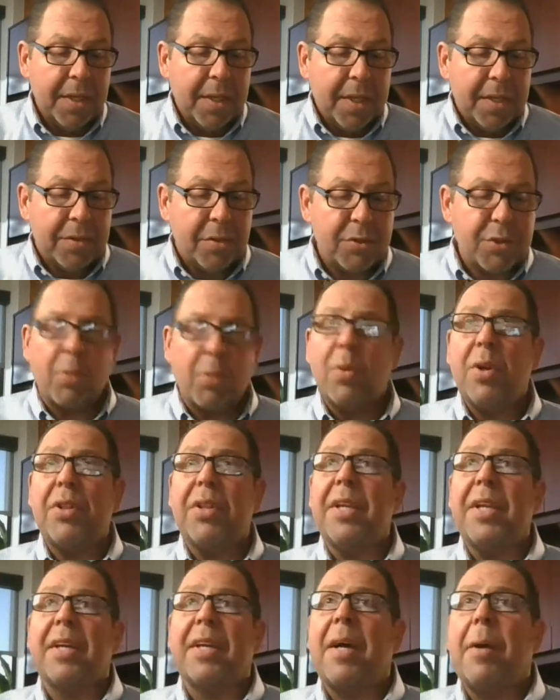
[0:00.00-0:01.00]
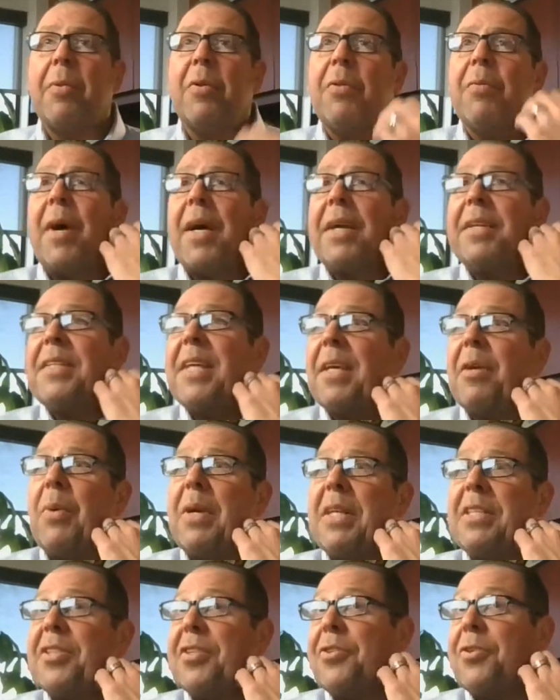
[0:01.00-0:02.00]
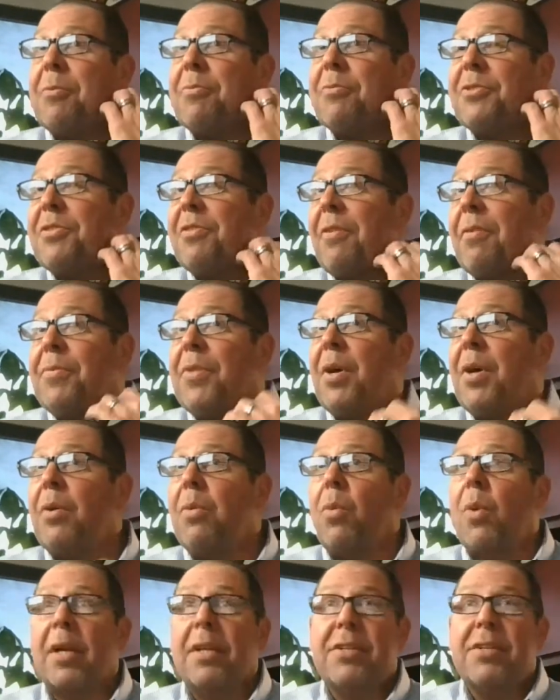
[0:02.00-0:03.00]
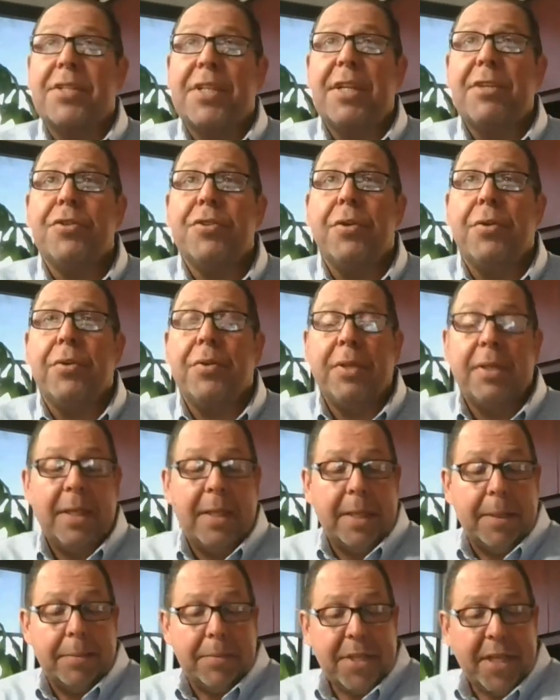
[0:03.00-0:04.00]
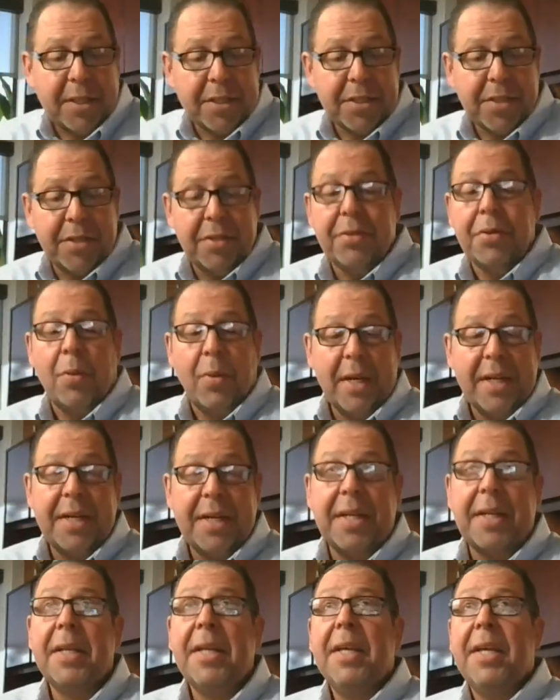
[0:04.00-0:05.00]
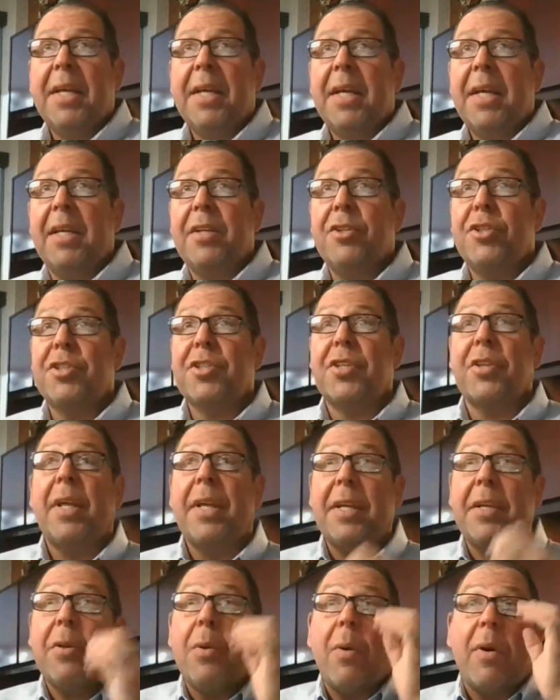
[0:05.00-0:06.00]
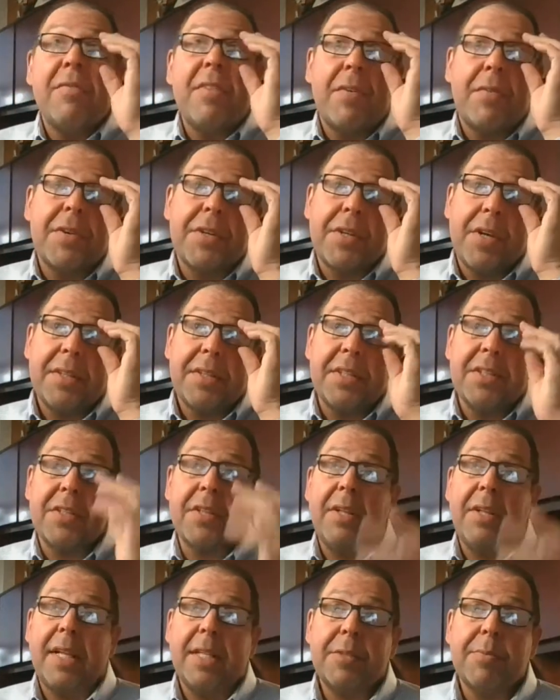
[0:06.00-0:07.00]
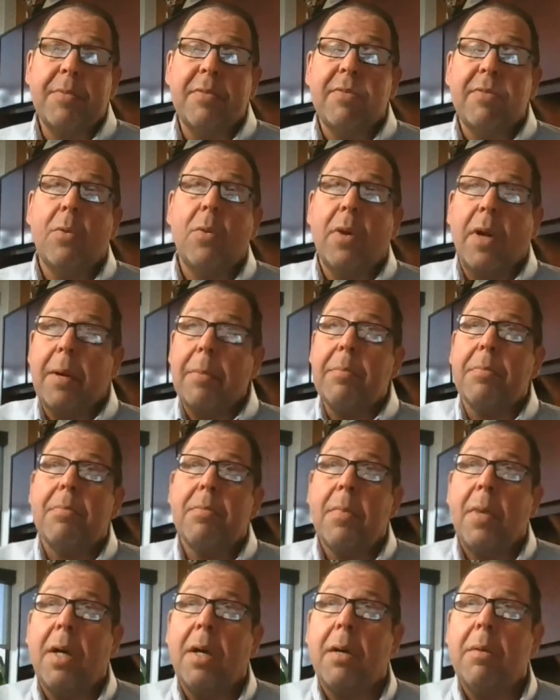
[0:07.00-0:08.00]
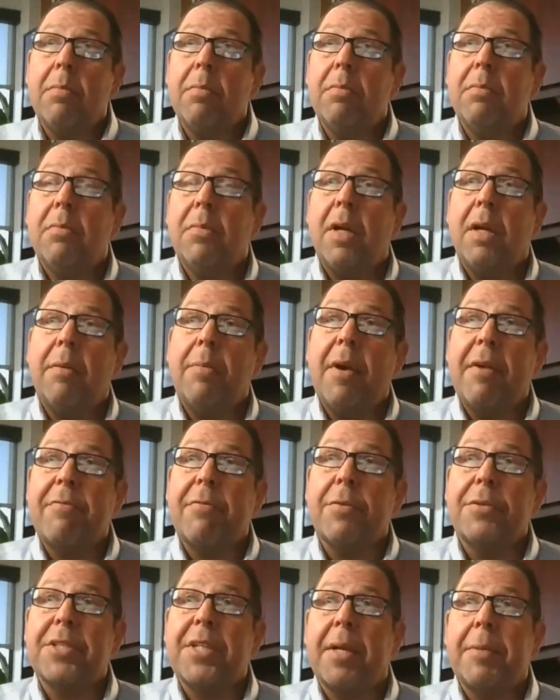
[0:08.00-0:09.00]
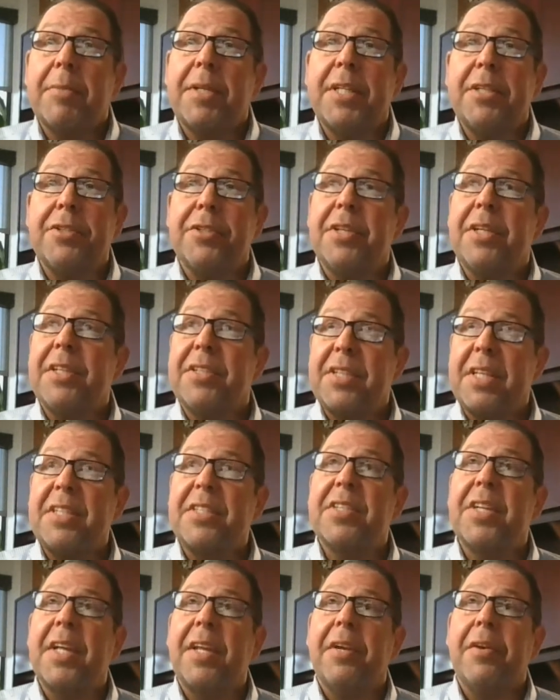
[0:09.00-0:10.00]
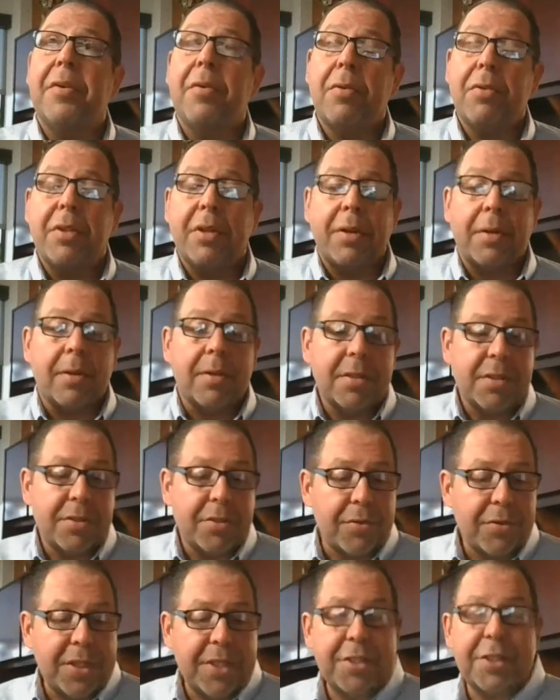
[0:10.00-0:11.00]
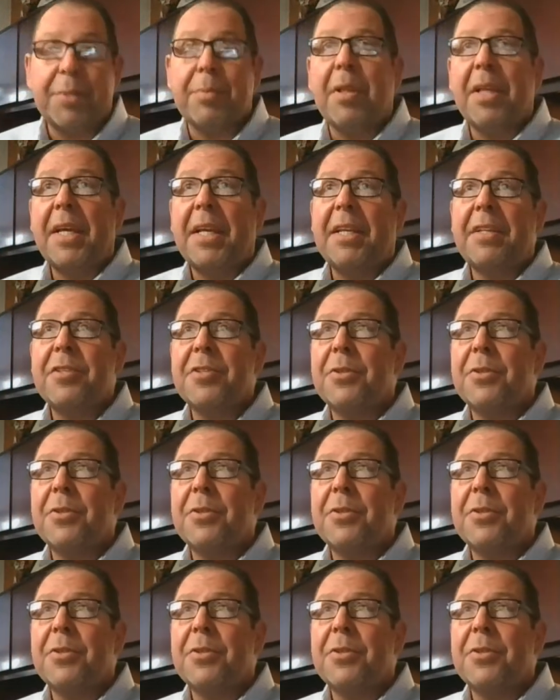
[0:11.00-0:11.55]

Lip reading: Those are really a couple of my takeaways in terms of the organizational text and the reading. And just to let you know, I've never taught this class before. I'm my first time teaching, as I stated earlier, it's strategic planning.